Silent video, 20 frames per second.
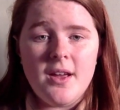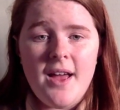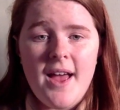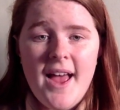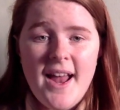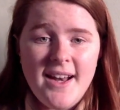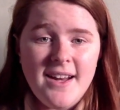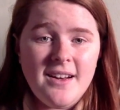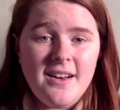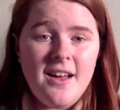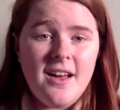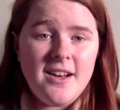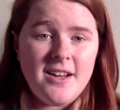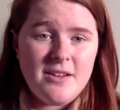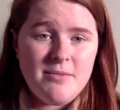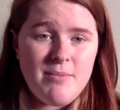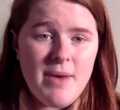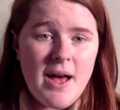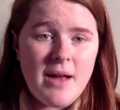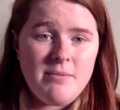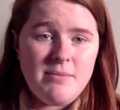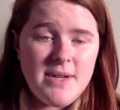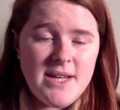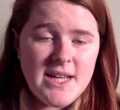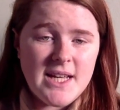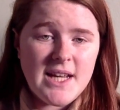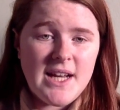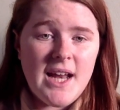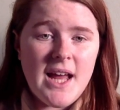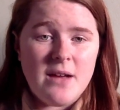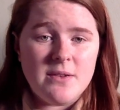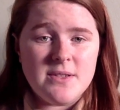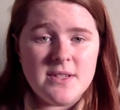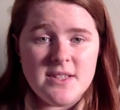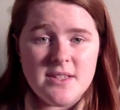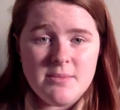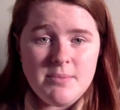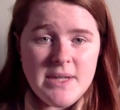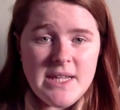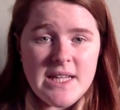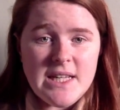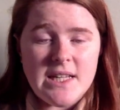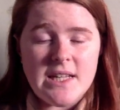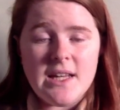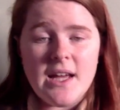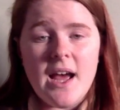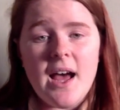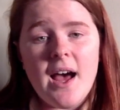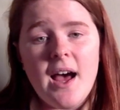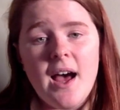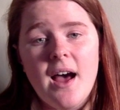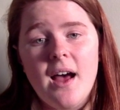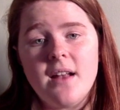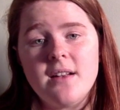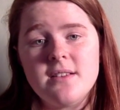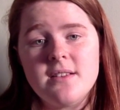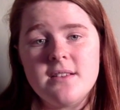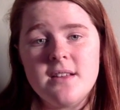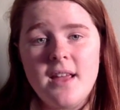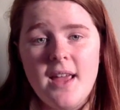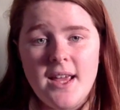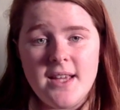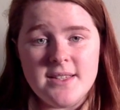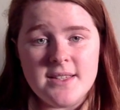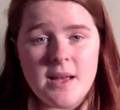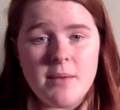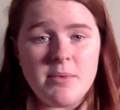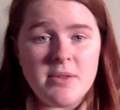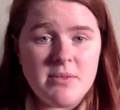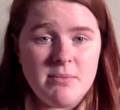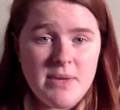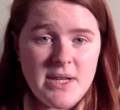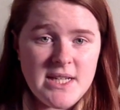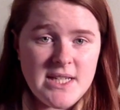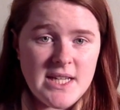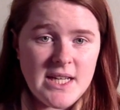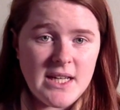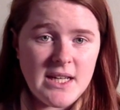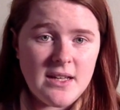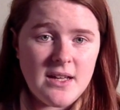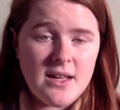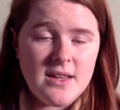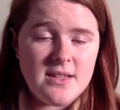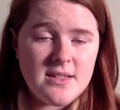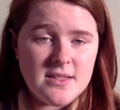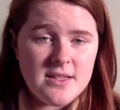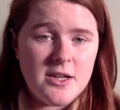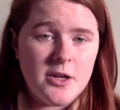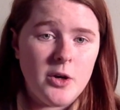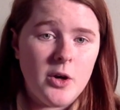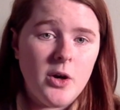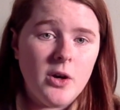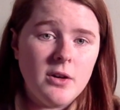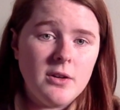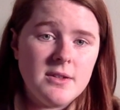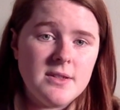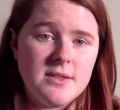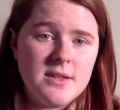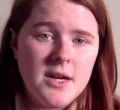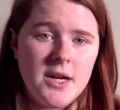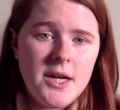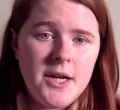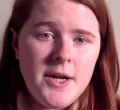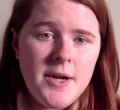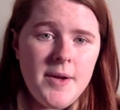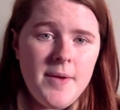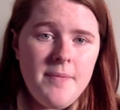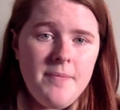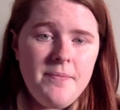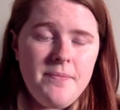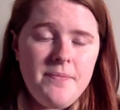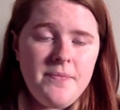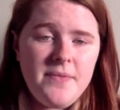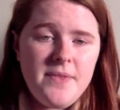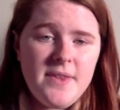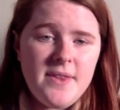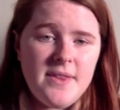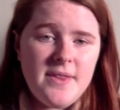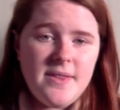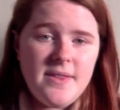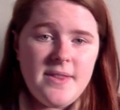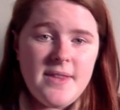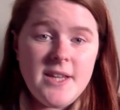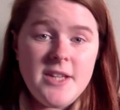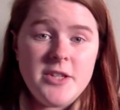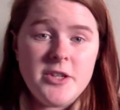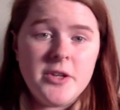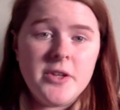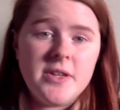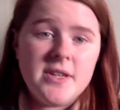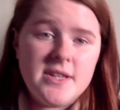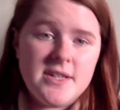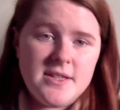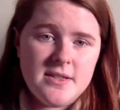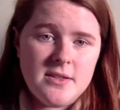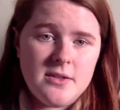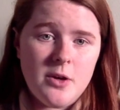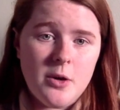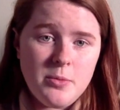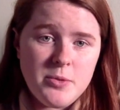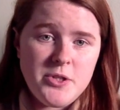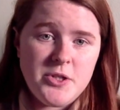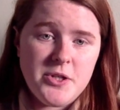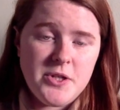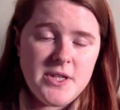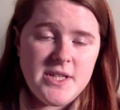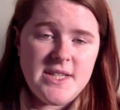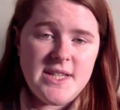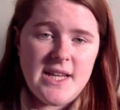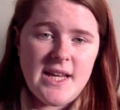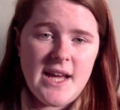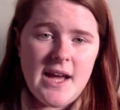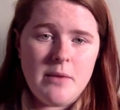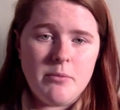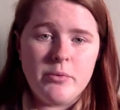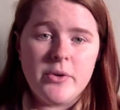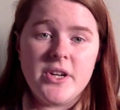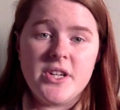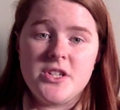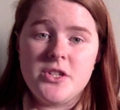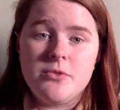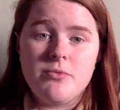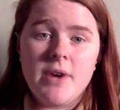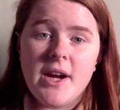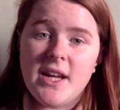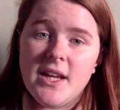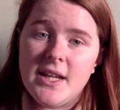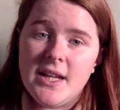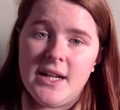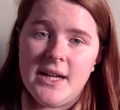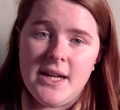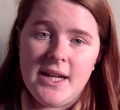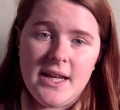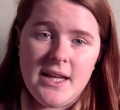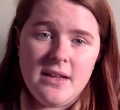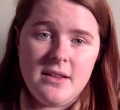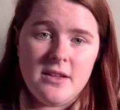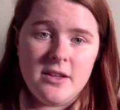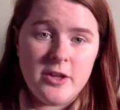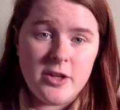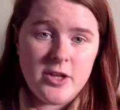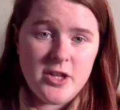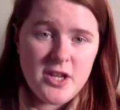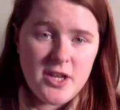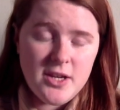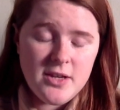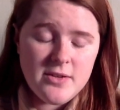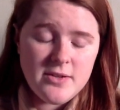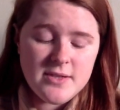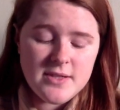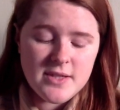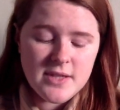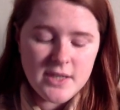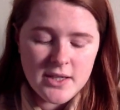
any learned man being allowed to speak at a Sabbath meeting at the synagogues. They took this opportunity and preached regularly the good news.